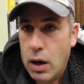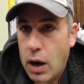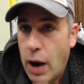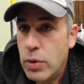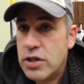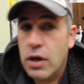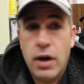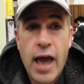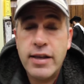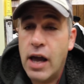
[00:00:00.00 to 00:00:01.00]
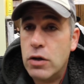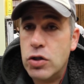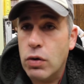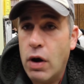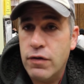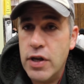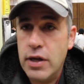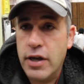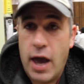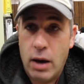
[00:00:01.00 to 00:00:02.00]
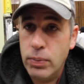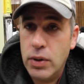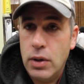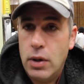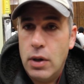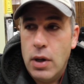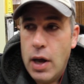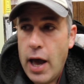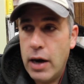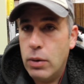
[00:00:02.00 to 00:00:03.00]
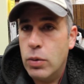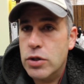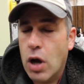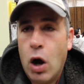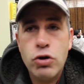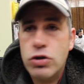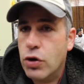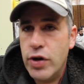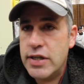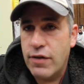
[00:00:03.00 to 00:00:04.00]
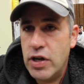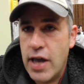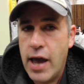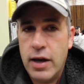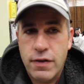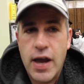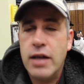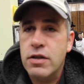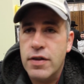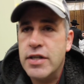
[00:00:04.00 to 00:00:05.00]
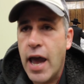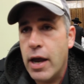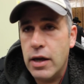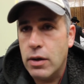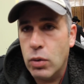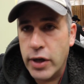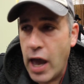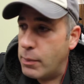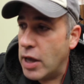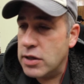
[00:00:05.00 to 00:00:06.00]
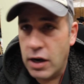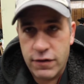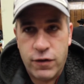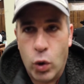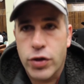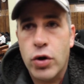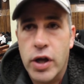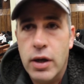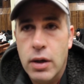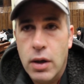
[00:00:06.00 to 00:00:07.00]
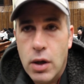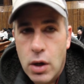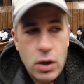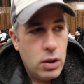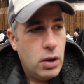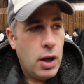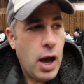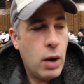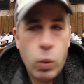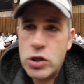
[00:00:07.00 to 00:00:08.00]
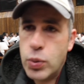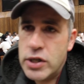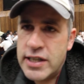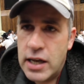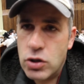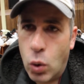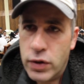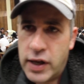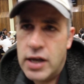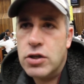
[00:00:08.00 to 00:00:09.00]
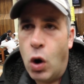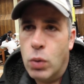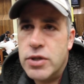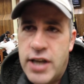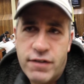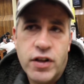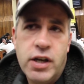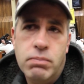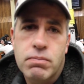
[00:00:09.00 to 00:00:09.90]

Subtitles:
I was the head counselor of the camp, and it was 100 degrees every day, and at the end of the day, camp ended at 4:30, and once we sent all the kids home safely,